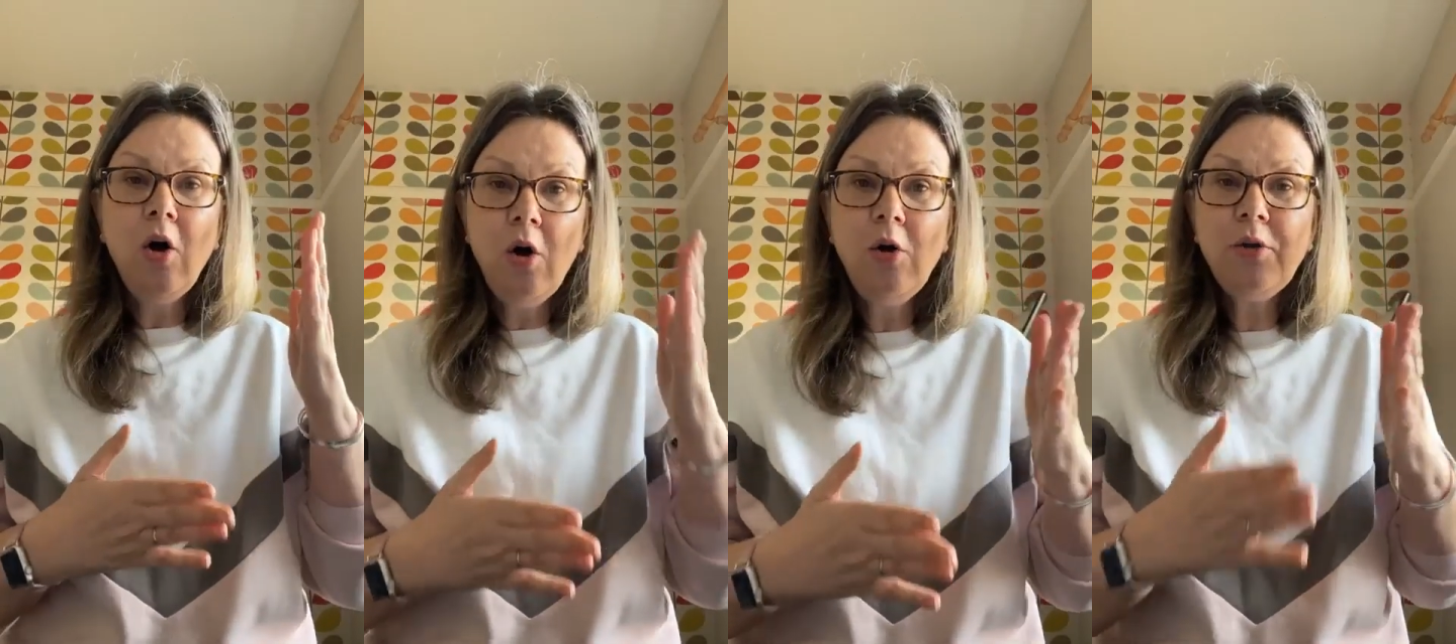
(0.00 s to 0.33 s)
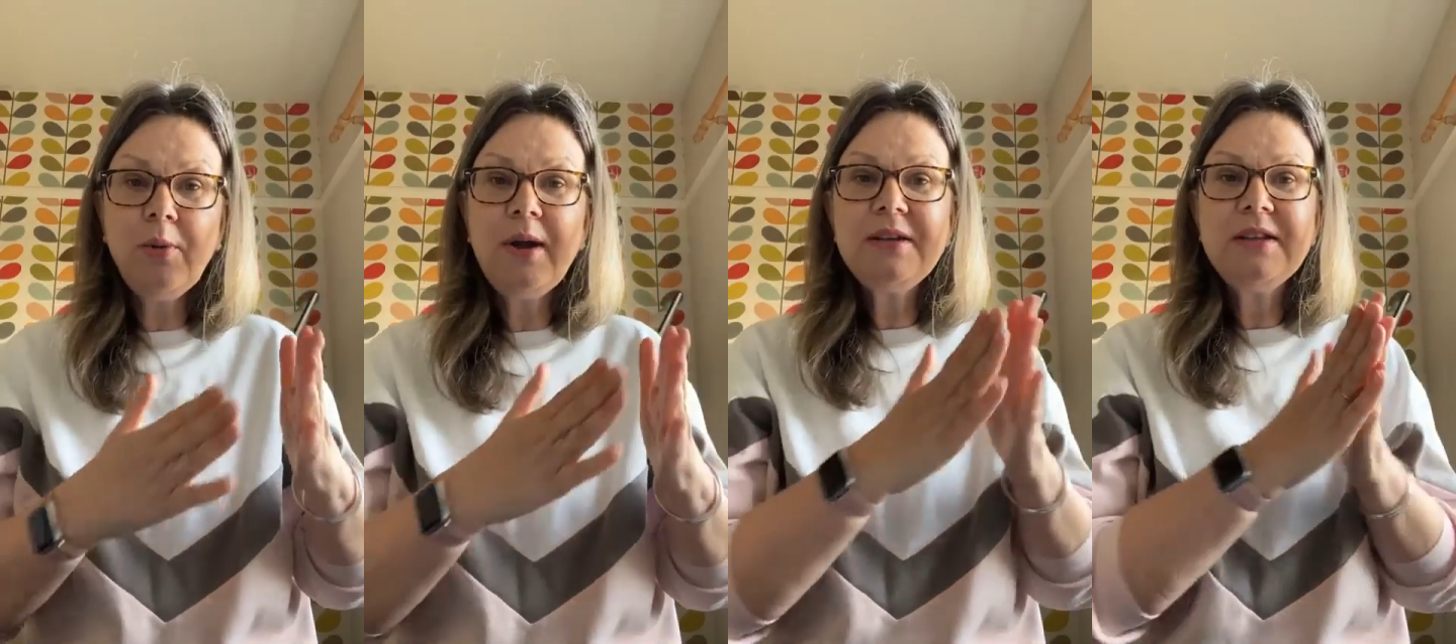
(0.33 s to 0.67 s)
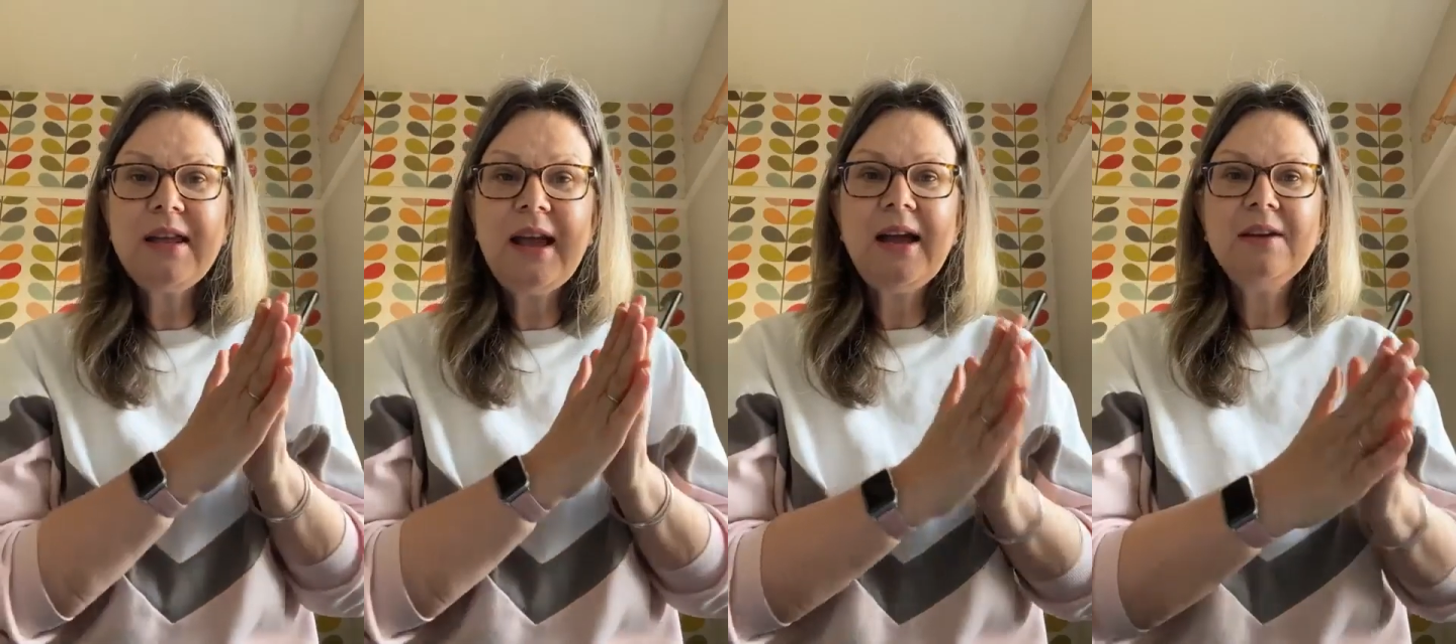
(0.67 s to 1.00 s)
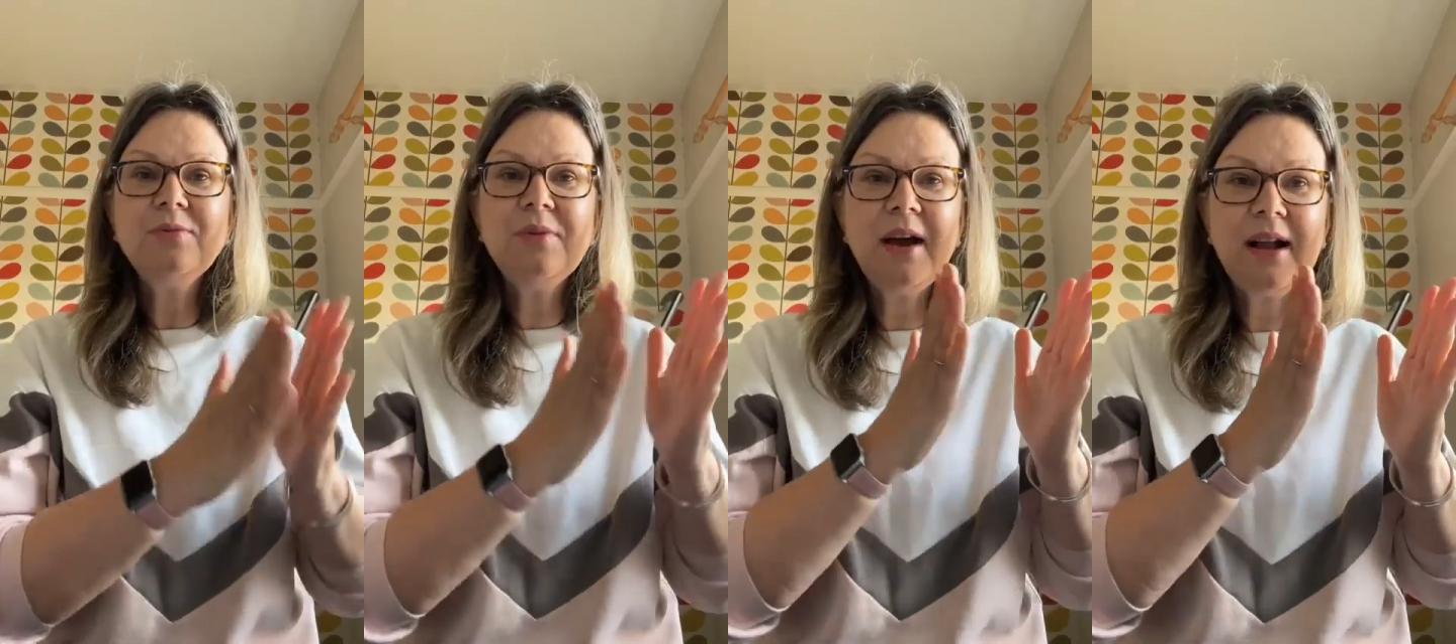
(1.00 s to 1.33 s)
all the way to the
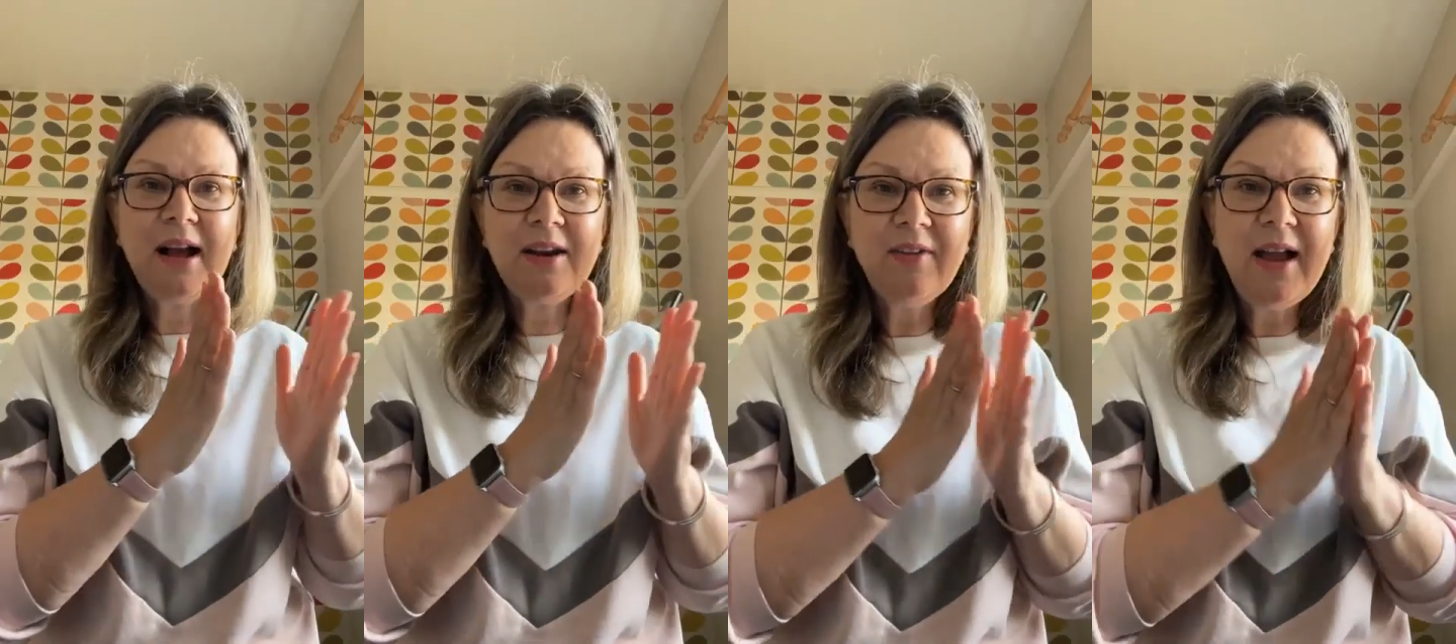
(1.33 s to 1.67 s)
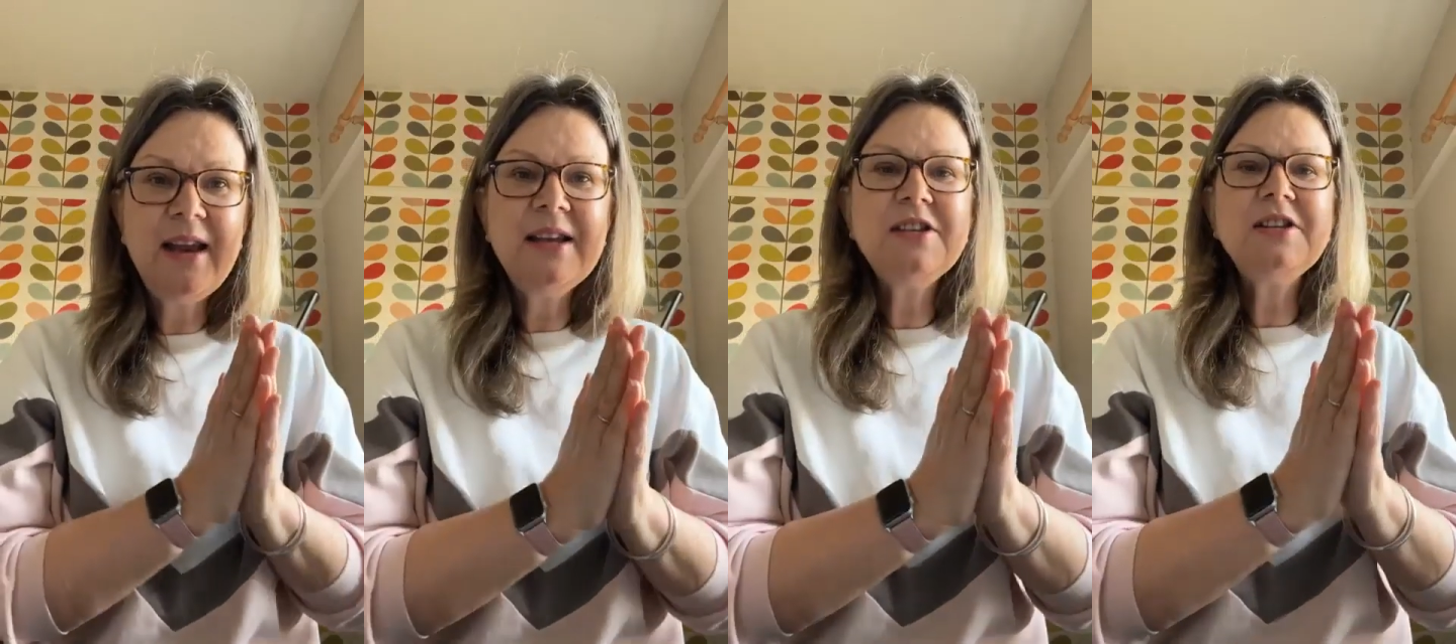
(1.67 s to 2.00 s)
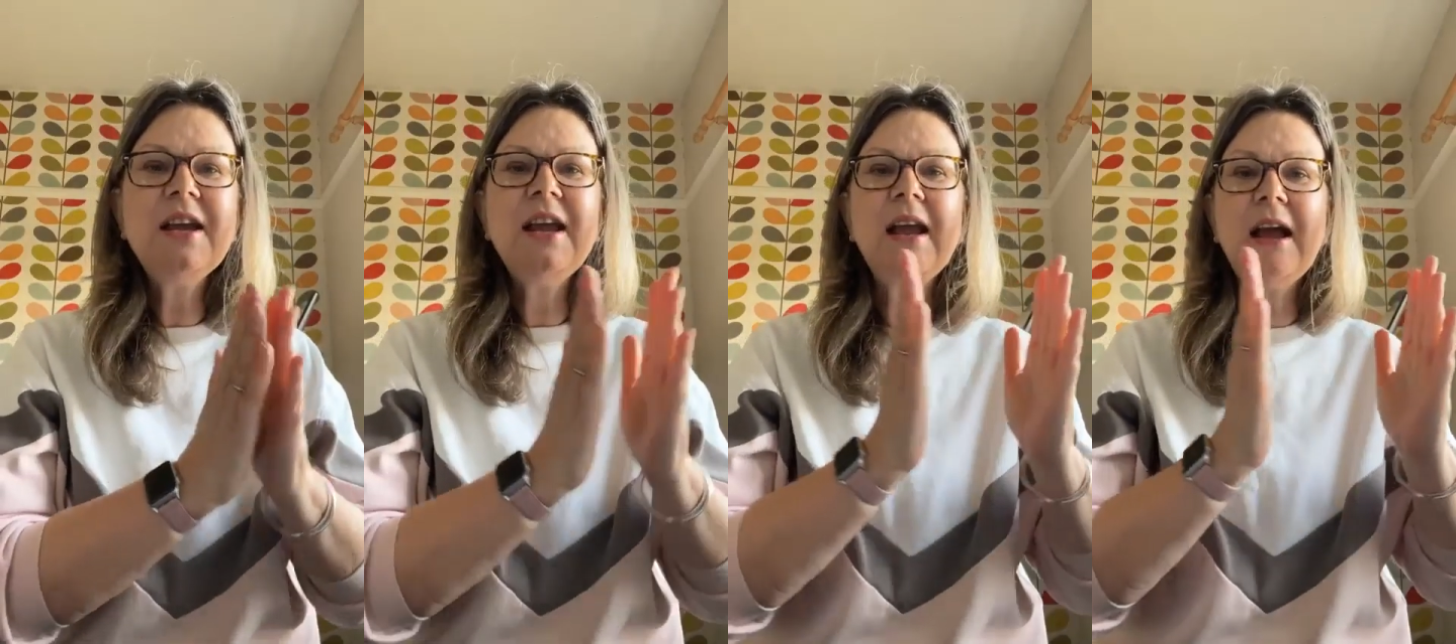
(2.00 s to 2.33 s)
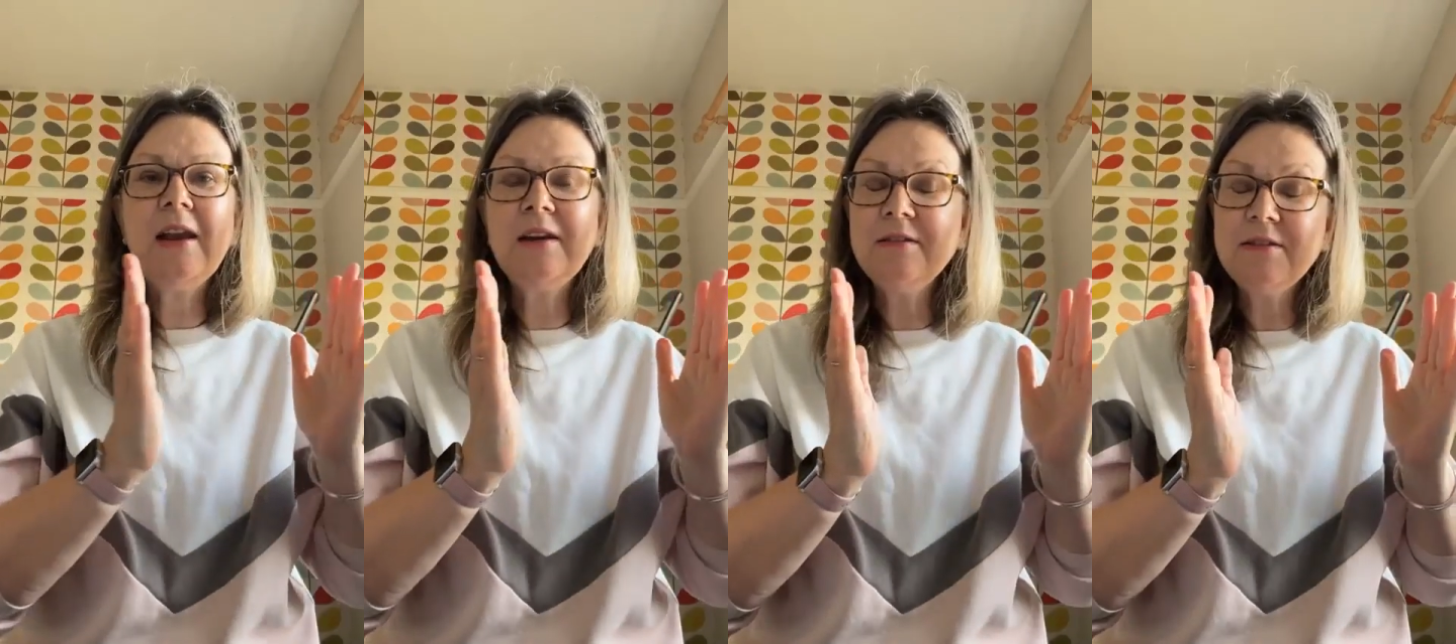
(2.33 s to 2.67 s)
end with that kind of
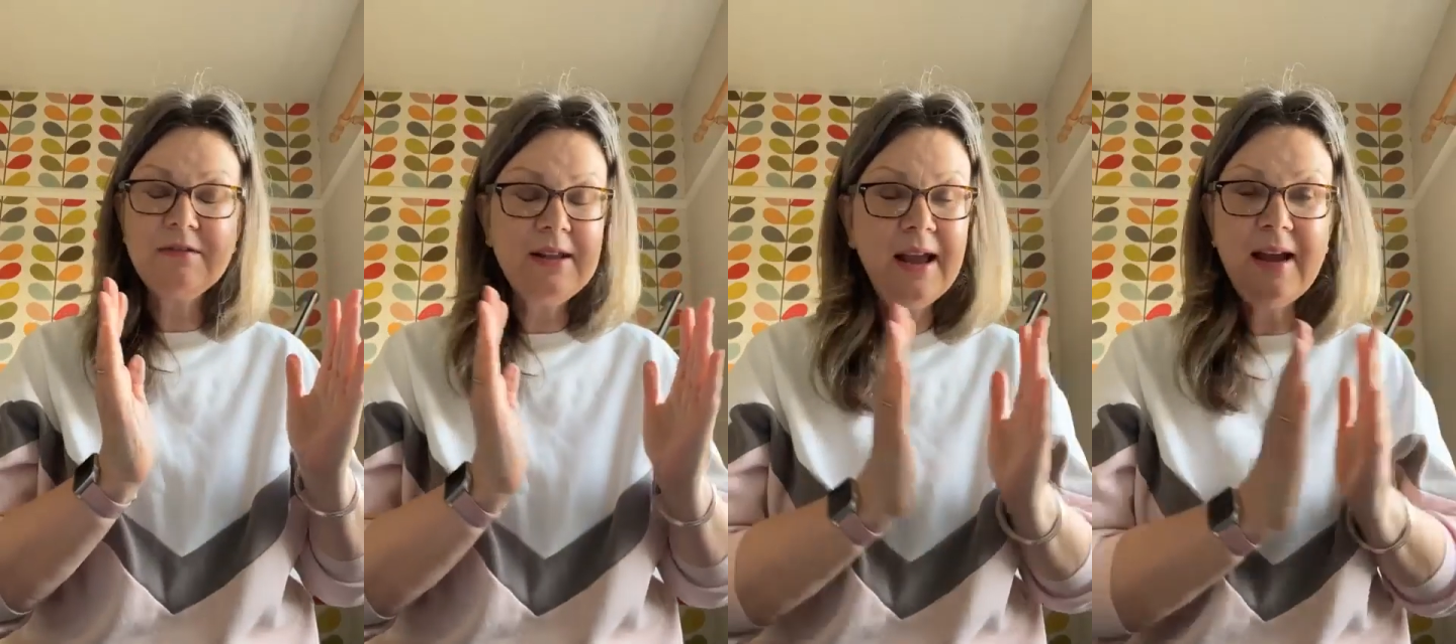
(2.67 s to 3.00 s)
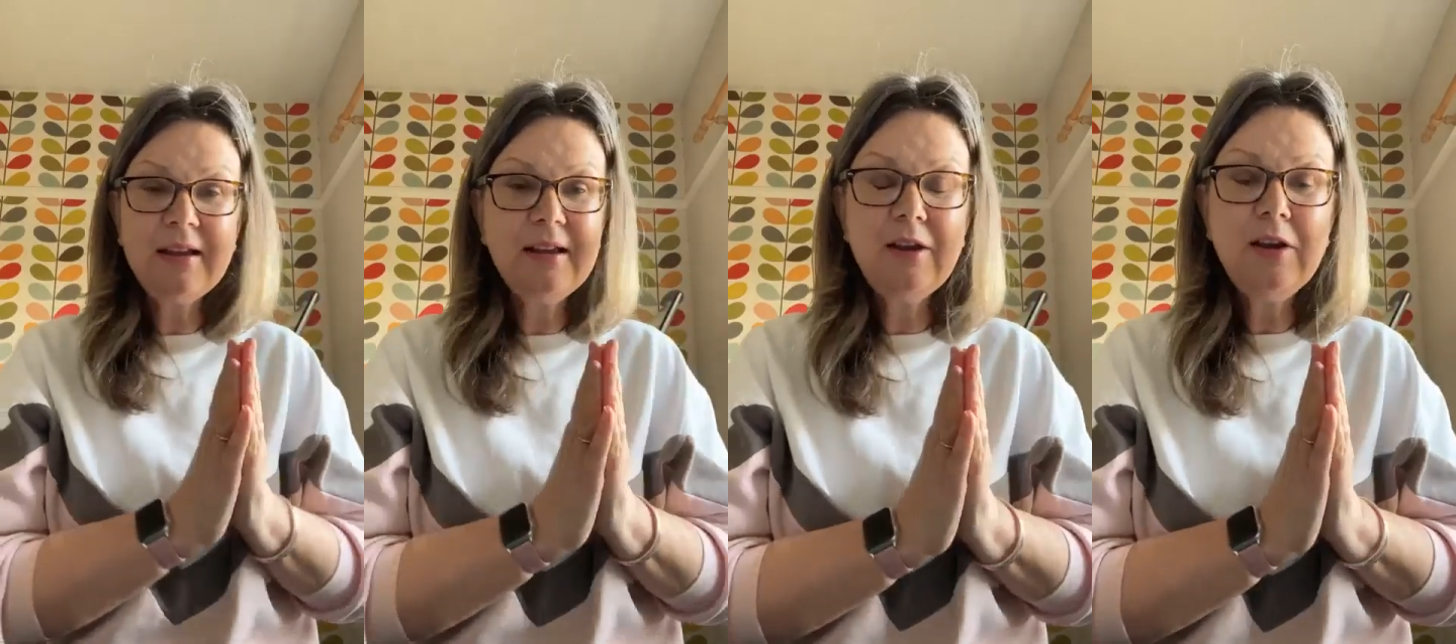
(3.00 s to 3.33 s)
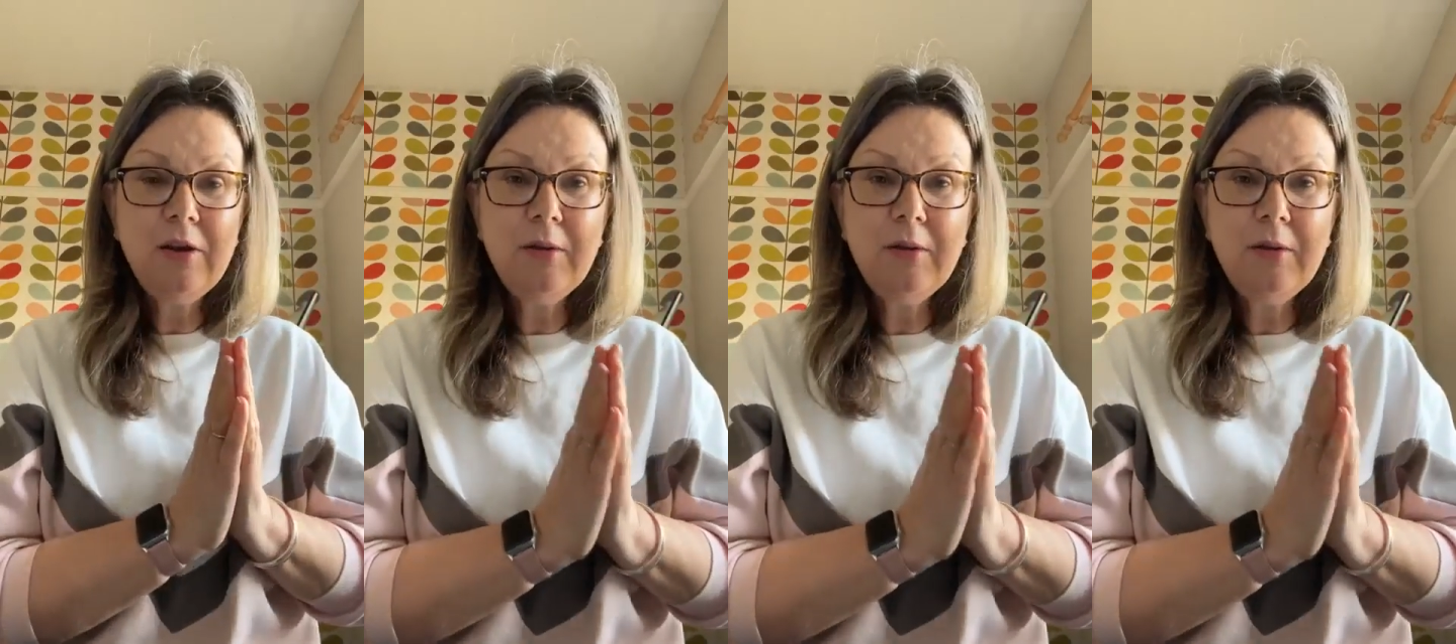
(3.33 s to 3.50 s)
energy. And yeah,